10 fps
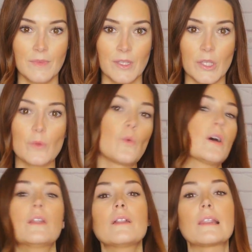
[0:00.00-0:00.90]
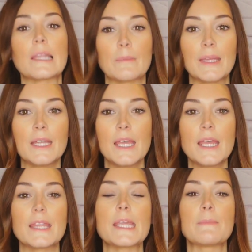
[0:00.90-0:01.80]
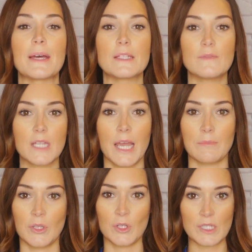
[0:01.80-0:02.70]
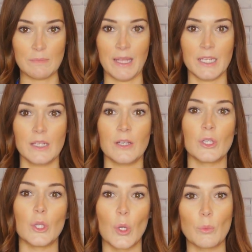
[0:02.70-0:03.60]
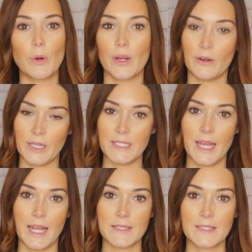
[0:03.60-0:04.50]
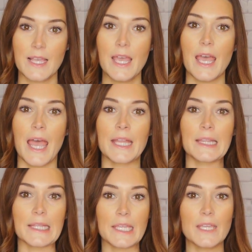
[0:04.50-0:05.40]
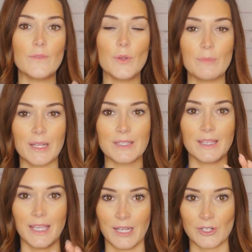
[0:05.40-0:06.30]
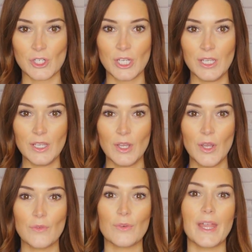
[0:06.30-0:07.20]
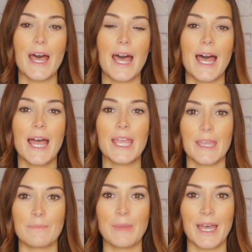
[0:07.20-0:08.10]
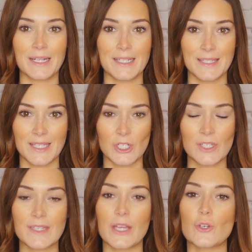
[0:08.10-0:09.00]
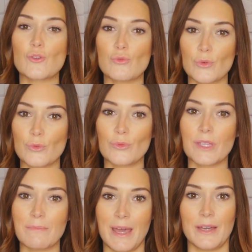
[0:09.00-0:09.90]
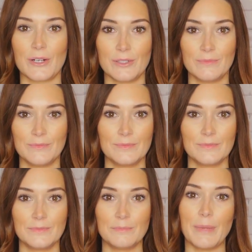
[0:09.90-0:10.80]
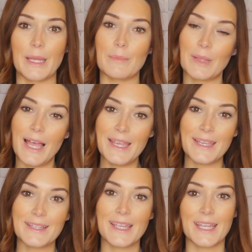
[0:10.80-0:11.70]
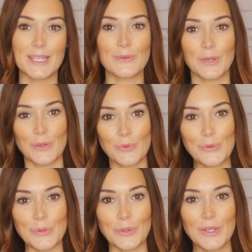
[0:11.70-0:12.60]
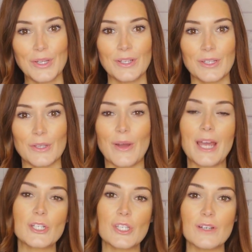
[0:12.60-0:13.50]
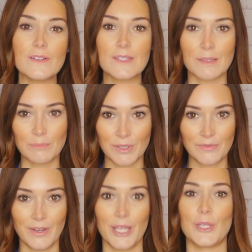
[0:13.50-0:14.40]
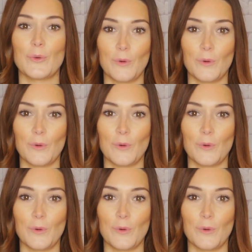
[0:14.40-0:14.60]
You want to limit the amount of time that you're spending on the low priority tasks and leave your mental energy for the high impact decisions that truly matter. By applying the 80-20 rule, you actually are simplifying your